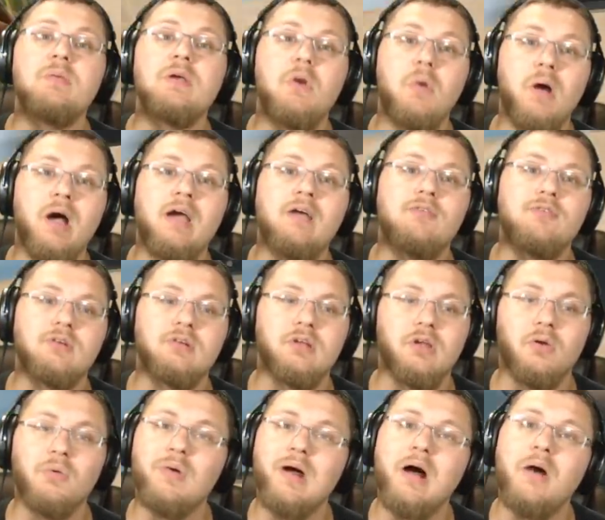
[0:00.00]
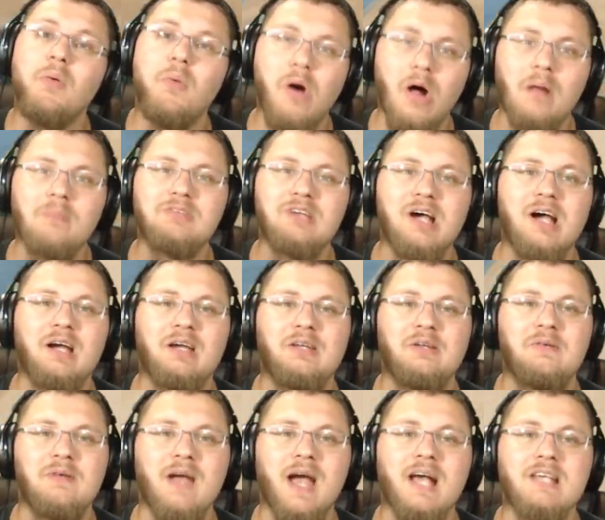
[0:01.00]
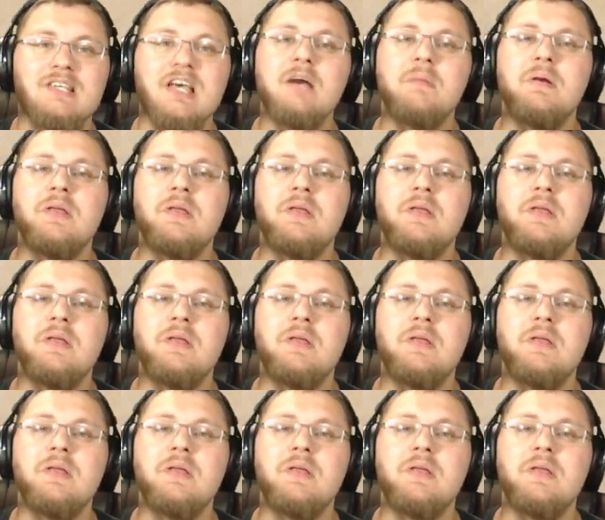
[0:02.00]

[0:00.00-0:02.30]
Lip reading: be quiet for a little while I'm talking to you guys.